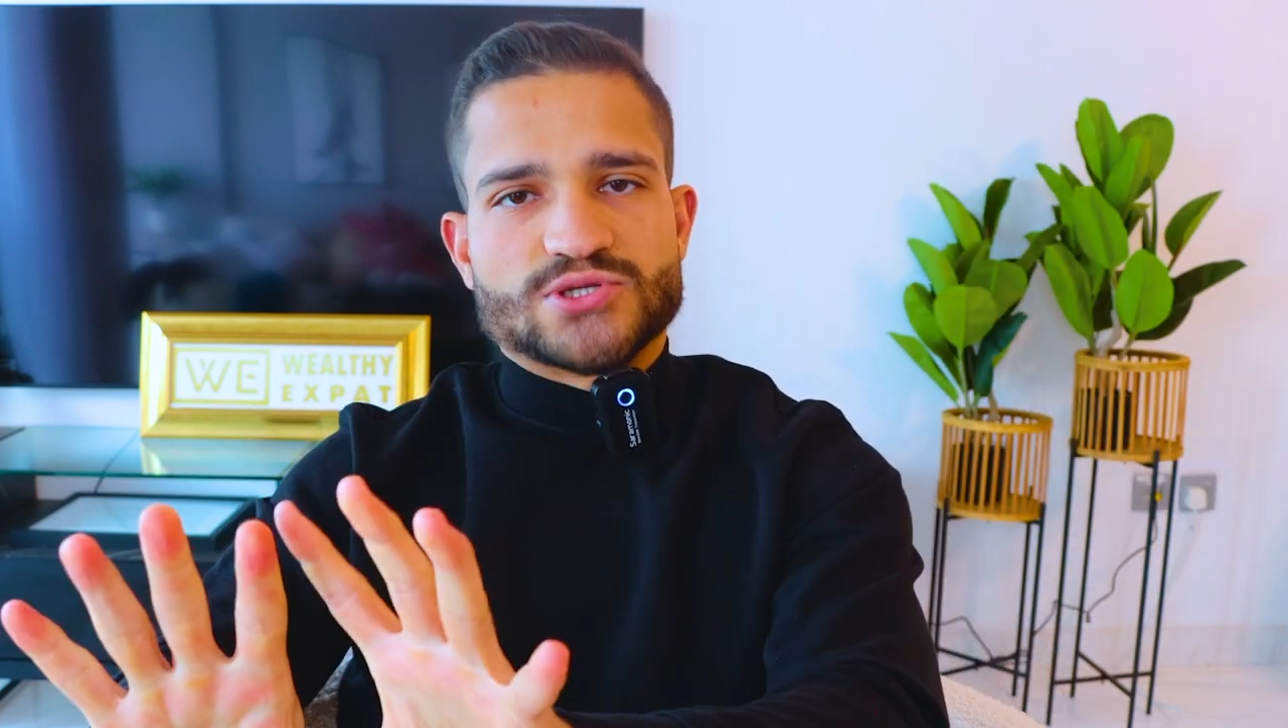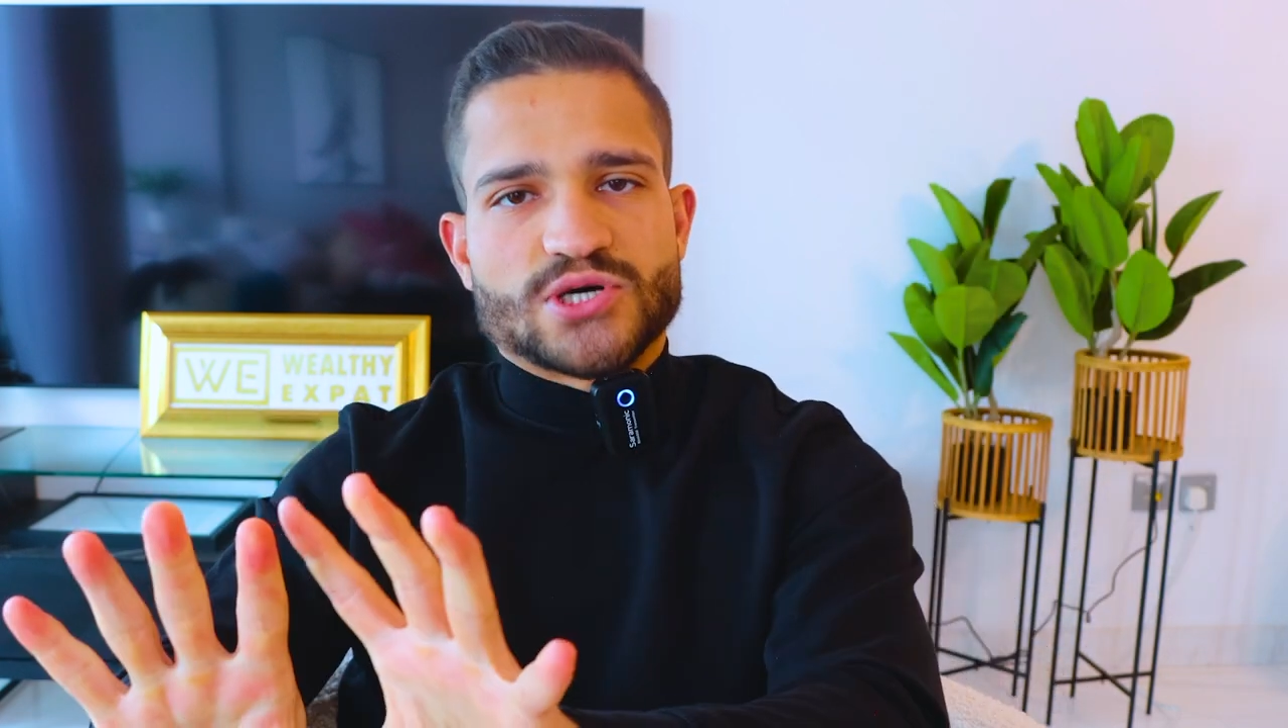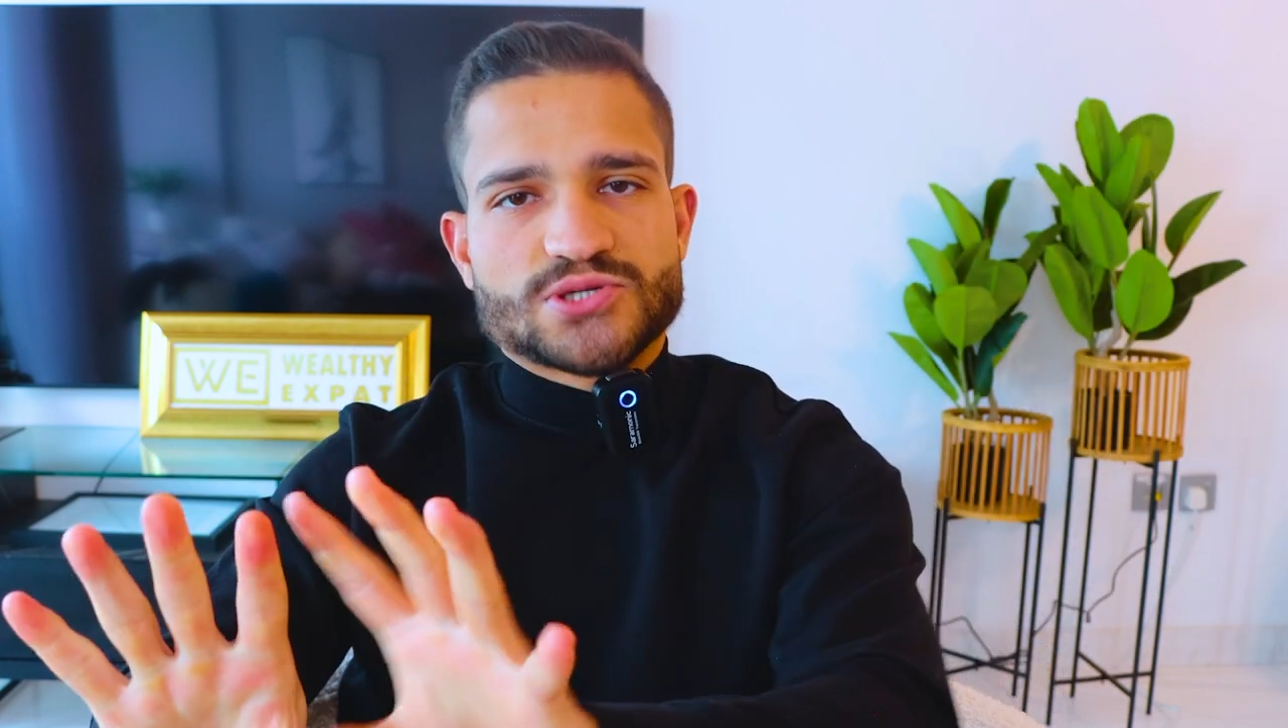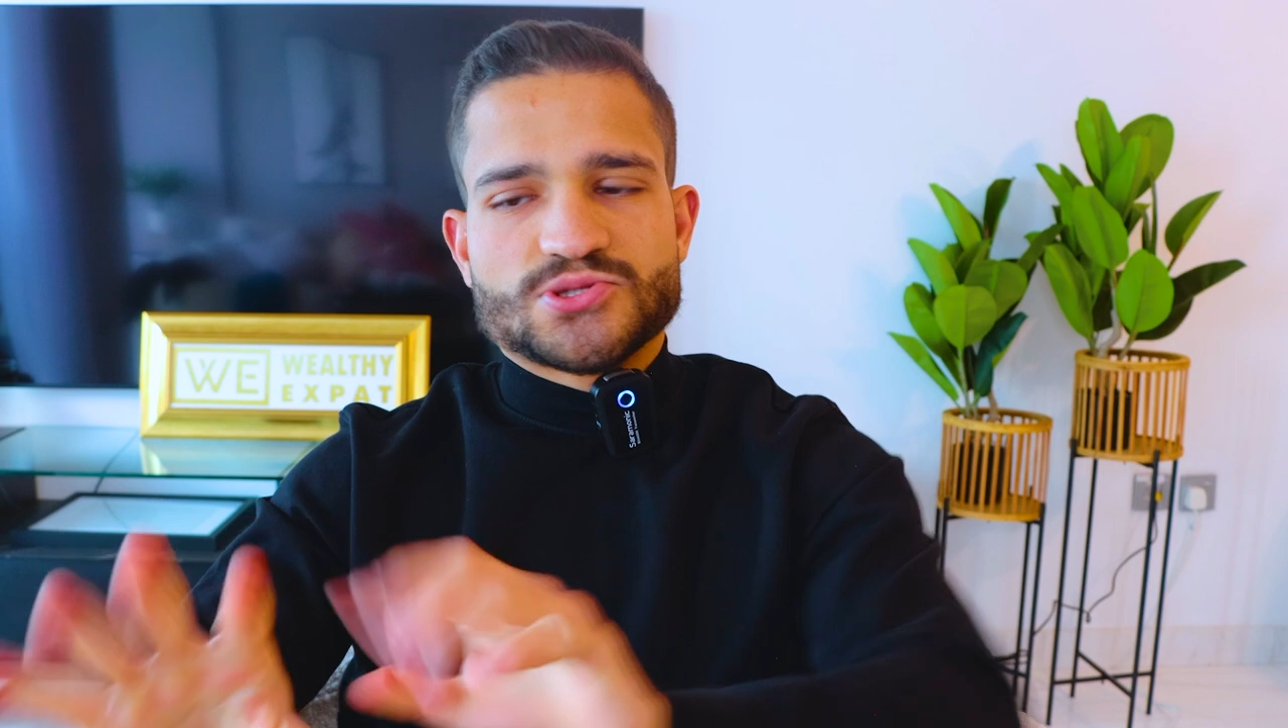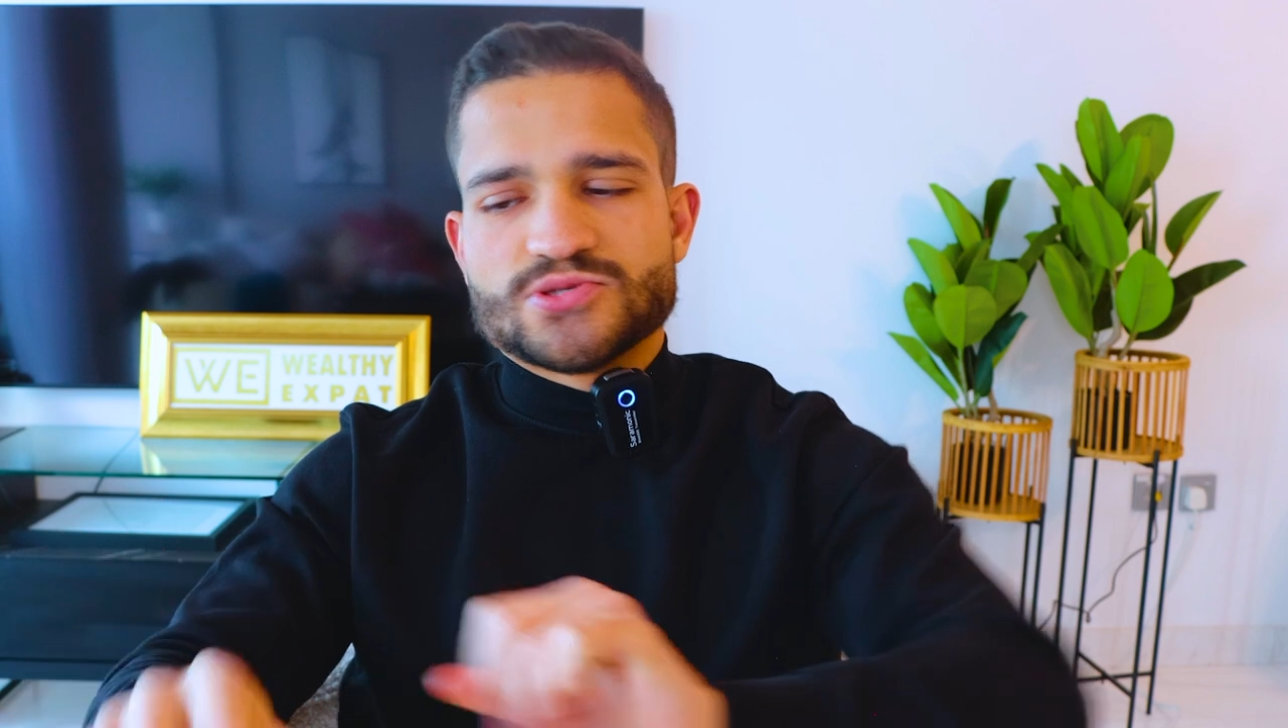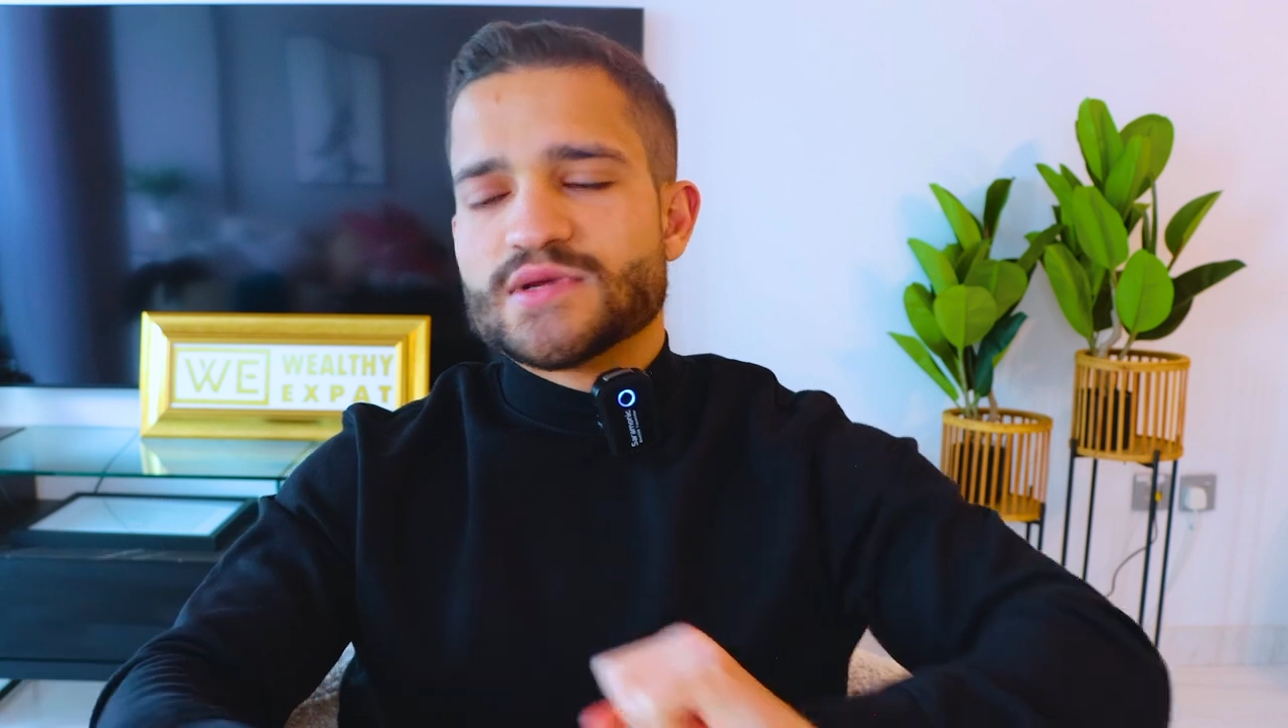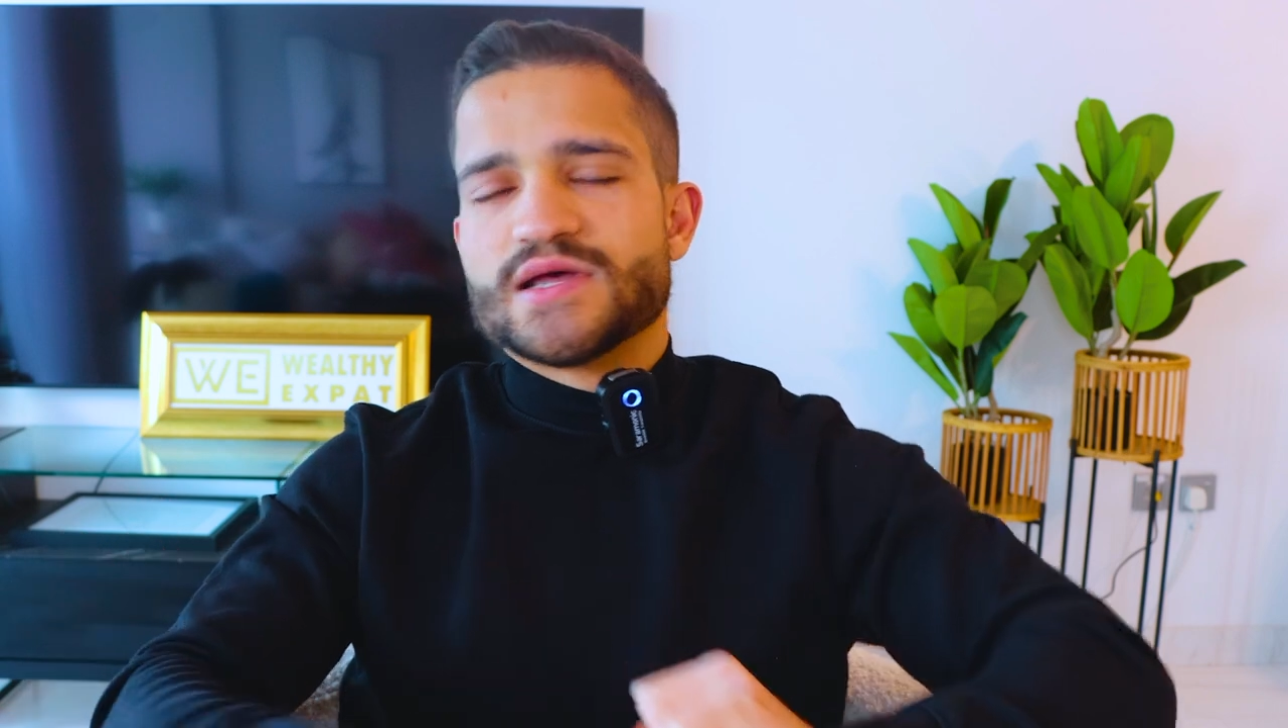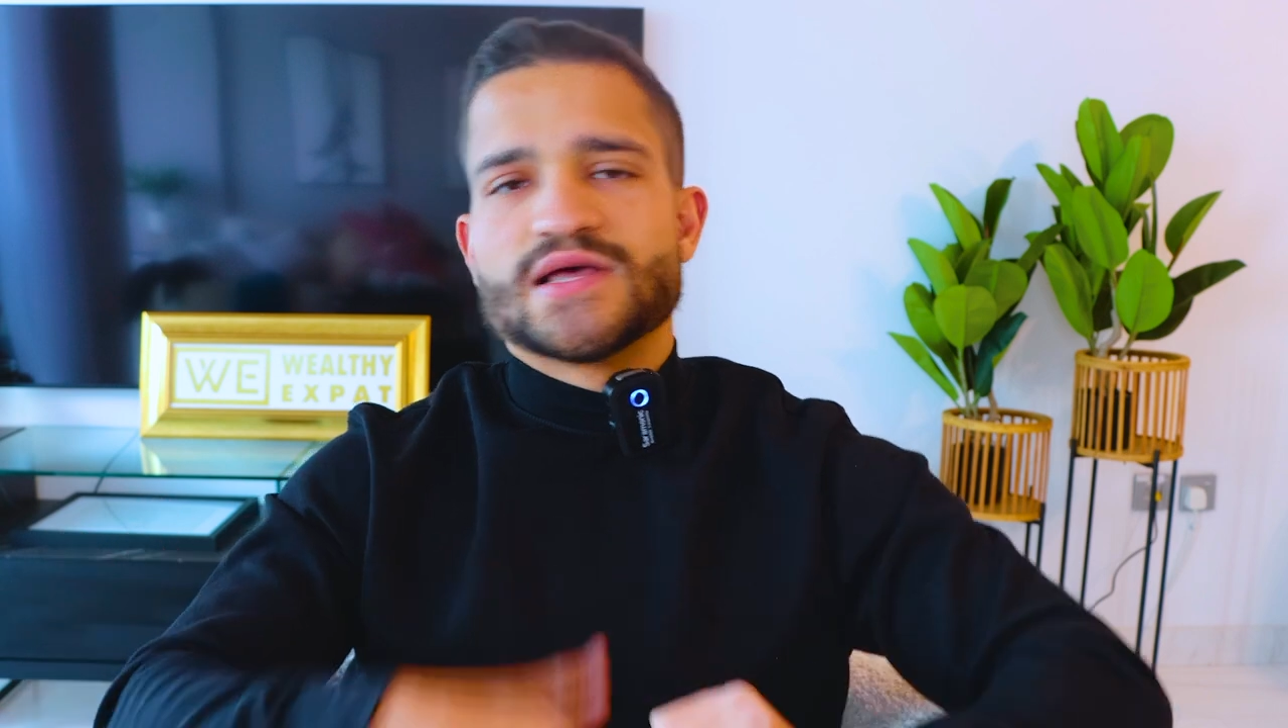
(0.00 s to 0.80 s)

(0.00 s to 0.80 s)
doctor.